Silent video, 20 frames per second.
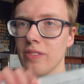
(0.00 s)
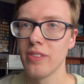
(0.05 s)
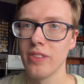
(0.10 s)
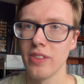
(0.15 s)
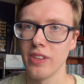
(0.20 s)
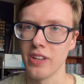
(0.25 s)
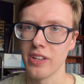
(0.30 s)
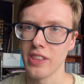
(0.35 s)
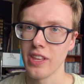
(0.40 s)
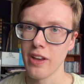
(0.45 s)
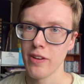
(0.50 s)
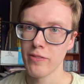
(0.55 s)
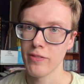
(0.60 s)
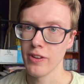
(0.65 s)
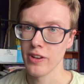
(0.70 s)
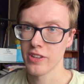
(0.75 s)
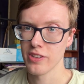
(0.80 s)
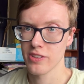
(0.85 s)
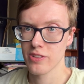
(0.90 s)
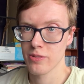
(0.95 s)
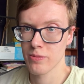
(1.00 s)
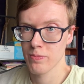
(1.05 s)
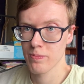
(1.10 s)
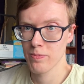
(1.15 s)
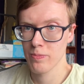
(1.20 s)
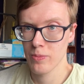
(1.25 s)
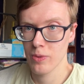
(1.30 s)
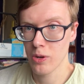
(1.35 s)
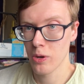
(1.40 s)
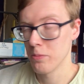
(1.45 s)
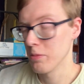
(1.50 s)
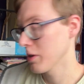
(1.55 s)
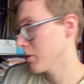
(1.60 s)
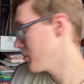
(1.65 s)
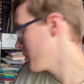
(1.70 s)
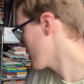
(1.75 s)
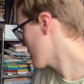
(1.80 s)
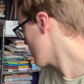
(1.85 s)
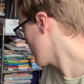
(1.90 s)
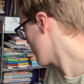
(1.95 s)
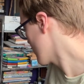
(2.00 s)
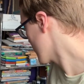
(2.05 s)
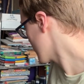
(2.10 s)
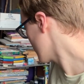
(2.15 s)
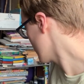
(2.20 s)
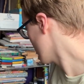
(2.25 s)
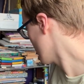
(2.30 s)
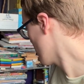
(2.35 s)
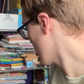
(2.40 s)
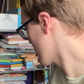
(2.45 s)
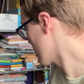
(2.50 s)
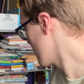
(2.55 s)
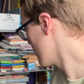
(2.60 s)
like their first comic book character they